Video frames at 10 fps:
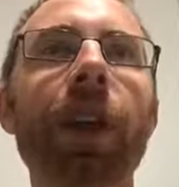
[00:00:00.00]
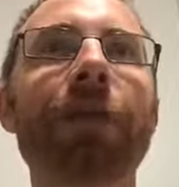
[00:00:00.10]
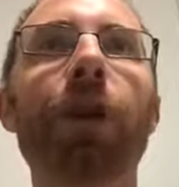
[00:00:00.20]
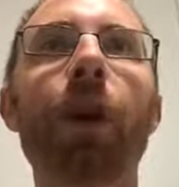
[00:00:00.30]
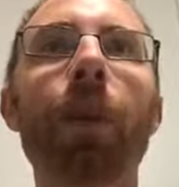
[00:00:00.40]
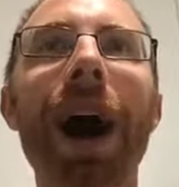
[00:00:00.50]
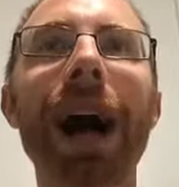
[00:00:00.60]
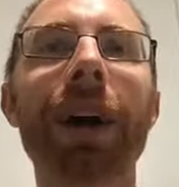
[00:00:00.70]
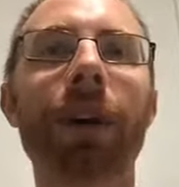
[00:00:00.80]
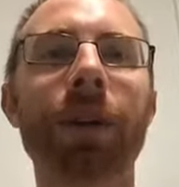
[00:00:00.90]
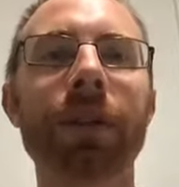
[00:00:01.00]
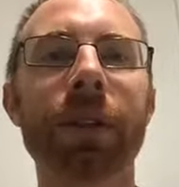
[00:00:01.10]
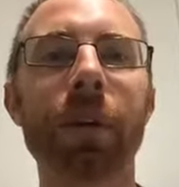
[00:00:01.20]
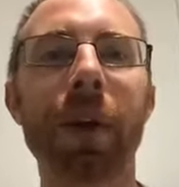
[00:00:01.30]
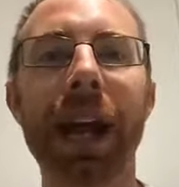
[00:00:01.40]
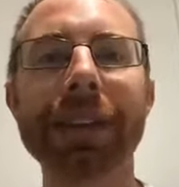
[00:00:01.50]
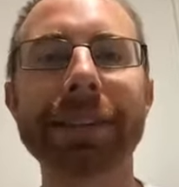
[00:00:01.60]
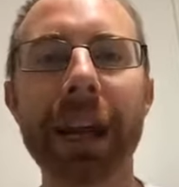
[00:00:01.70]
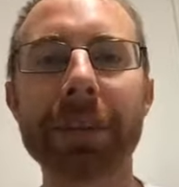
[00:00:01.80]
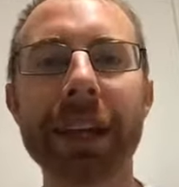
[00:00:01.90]
for a while, when I
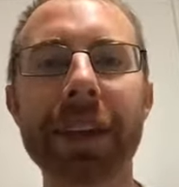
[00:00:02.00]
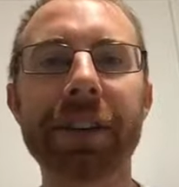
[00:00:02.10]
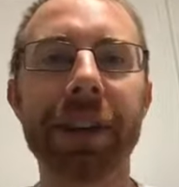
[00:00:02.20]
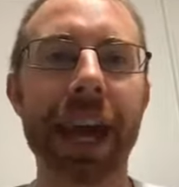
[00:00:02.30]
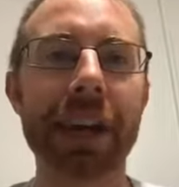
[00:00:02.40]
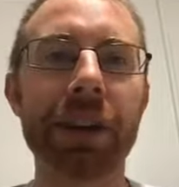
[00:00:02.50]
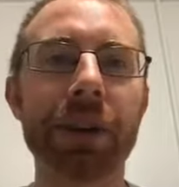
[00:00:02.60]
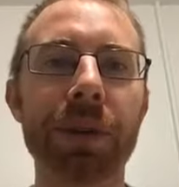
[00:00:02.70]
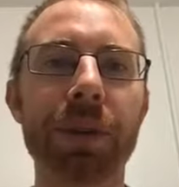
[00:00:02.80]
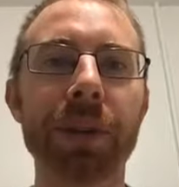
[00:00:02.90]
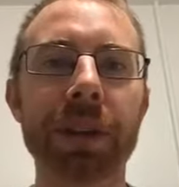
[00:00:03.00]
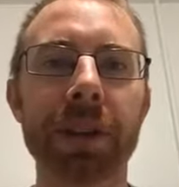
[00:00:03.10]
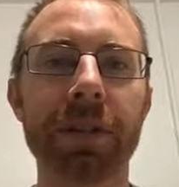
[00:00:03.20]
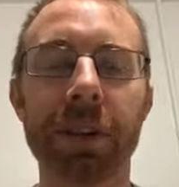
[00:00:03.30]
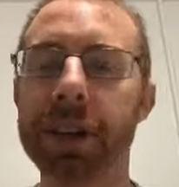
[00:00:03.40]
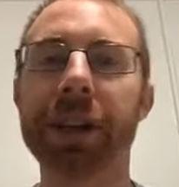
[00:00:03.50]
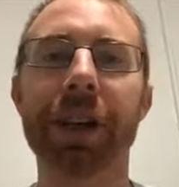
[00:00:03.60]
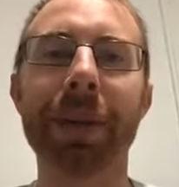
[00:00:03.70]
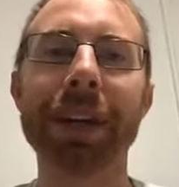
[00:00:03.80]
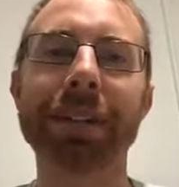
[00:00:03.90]
stepped into that new version
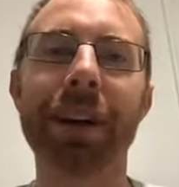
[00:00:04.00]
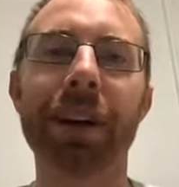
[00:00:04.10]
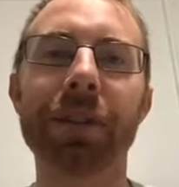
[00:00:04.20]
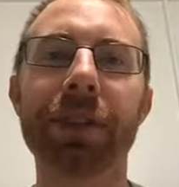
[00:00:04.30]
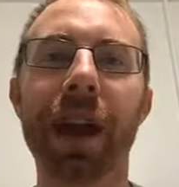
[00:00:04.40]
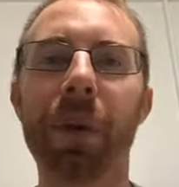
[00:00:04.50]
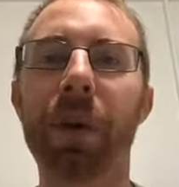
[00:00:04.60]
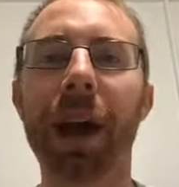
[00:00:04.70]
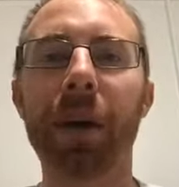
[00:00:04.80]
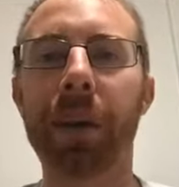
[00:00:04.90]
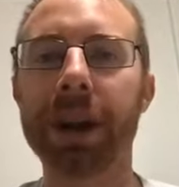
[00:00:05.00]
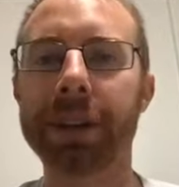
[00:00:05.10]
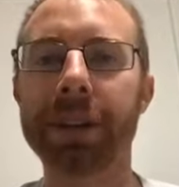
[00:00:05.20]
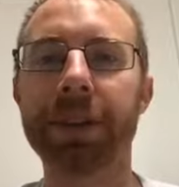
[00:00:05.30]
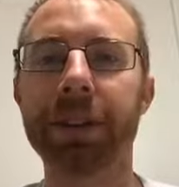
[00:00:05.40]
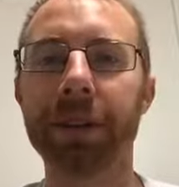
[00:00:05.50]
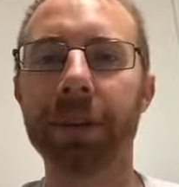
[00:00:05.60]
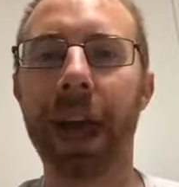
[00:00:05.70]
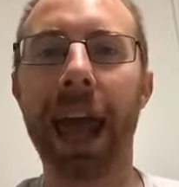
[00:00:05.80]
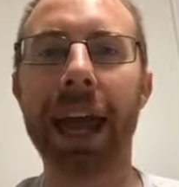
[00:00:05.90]
of myself and what I wanted to
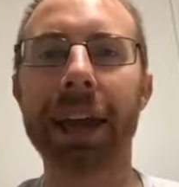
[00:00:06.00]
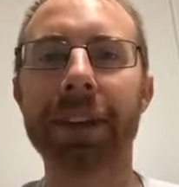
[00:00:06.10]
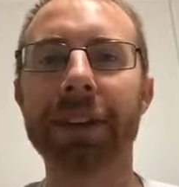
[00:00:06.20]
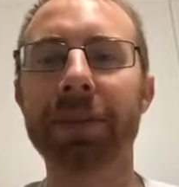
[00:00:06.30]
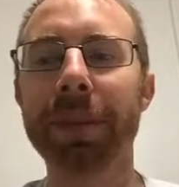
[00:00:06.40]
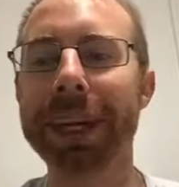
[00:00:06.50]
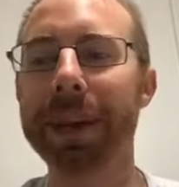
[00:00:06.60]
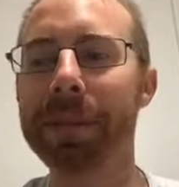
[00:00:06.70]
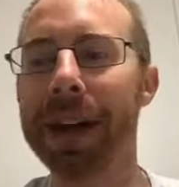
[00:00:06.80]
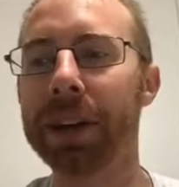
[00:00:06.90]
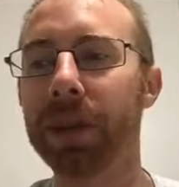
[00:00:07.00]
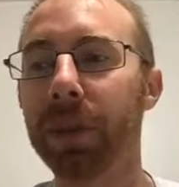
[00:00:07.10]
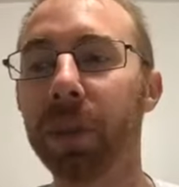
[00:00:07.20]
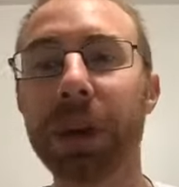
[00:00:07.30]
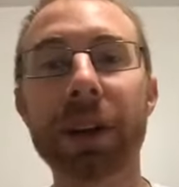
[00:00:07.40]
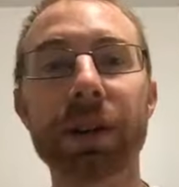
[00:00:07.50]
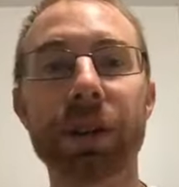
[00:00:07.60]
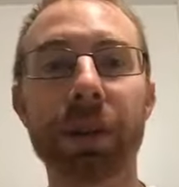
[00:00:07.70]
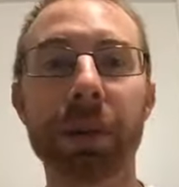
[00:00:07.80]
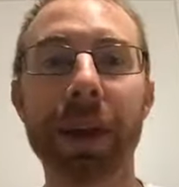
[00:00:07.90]
do, and speaking my real
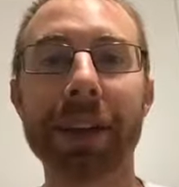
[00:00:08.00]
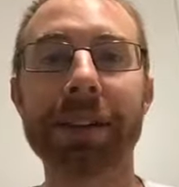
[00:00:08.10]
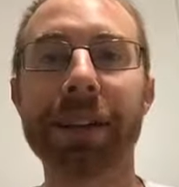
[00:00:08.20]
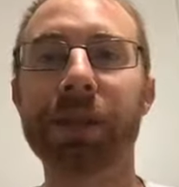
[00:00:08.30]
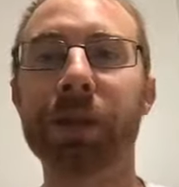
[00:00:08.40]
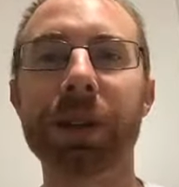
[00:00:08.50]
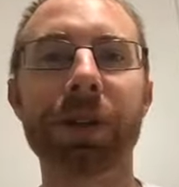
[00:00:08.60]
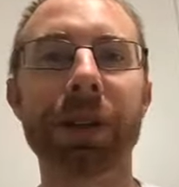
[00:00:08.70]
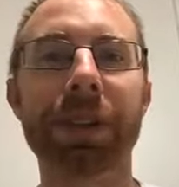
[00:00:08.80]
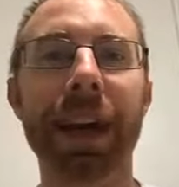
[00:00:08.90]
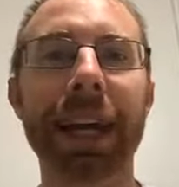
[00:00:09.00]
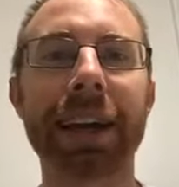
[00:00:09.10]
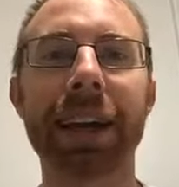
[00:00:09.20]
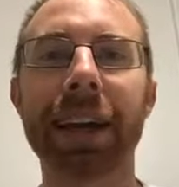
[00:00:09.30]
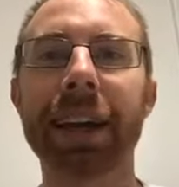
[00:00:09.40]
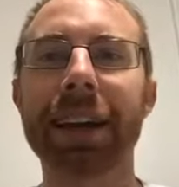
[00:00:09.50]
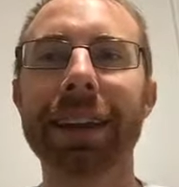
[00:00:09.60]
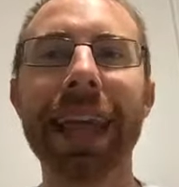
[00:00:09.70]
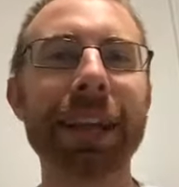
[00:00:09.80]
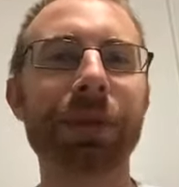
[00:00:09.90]
true message, which was like,
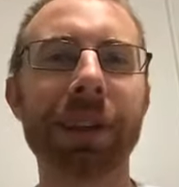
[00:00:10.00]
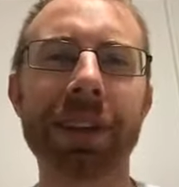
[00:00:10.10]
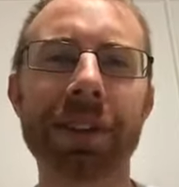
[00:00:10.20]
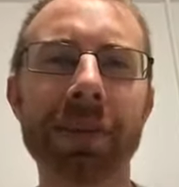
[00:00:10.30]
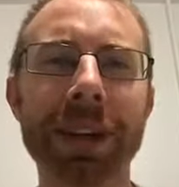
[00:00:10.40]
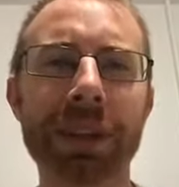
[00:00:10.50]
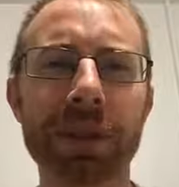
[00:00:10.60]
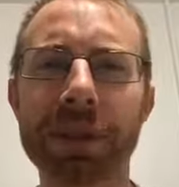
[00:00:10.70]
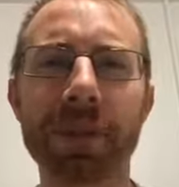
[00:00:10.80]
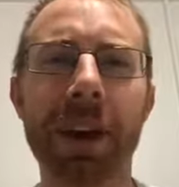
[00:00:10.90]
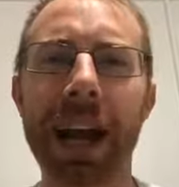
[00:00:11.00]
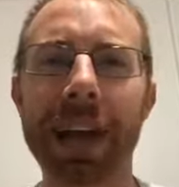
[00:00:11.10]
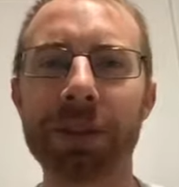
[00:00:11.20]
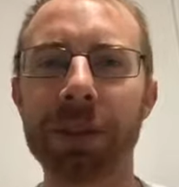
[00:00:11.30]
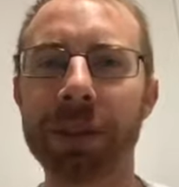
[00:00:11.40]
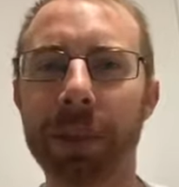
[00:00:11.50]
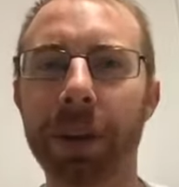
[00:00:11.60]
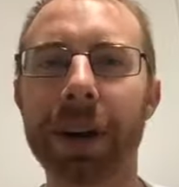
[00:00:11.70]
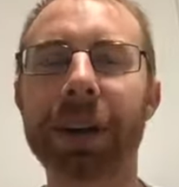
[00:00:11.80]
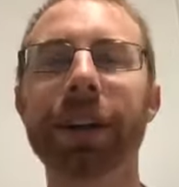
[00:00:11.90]
that's what the spiritual smartass was
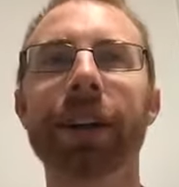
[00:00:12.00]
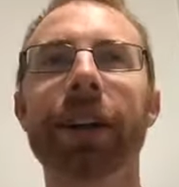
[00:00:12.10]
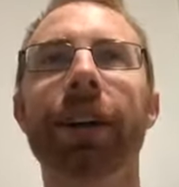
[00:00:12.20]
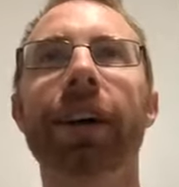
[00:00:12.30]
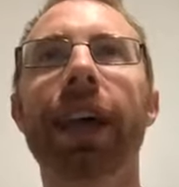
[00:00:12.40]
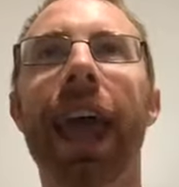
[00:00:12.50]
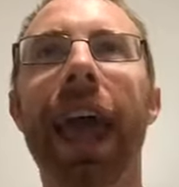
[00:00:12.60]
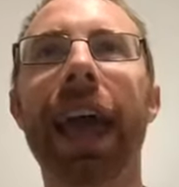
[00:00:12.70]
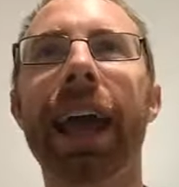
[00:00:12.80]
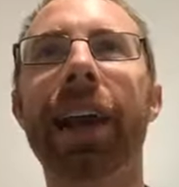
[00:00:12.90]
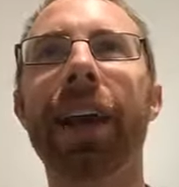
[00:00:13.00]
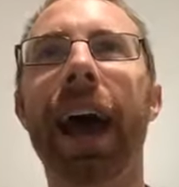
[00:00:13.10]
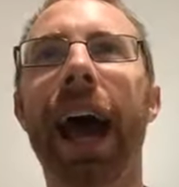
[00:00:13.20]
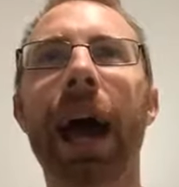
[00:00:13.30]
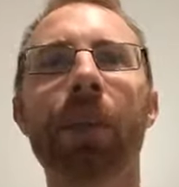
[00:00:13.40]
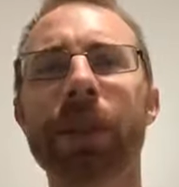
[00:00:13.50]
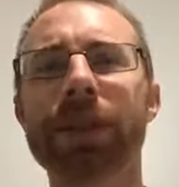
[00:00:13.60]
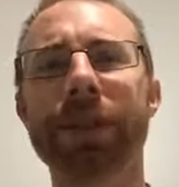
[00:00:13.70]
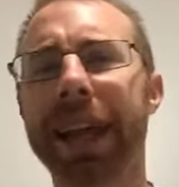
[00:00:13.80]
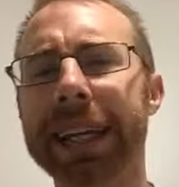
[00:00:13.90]
born. And I
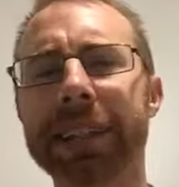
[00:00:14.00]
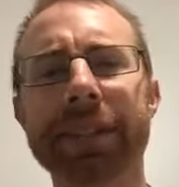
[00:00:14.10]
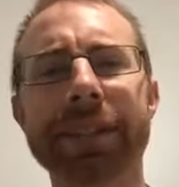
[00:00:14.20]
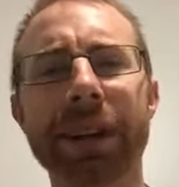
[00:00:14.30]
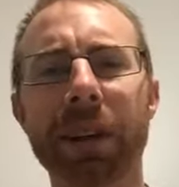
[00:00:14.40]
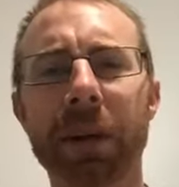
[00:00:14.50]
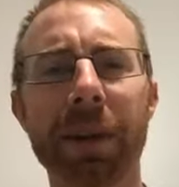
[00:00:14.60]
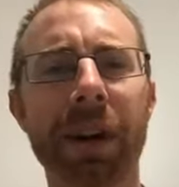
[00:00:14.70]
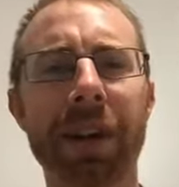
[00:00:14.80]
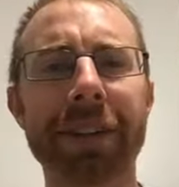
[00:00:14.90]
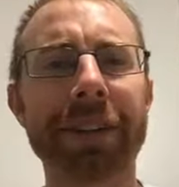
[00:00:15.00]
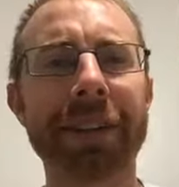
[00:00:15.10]
was like just dealing with all this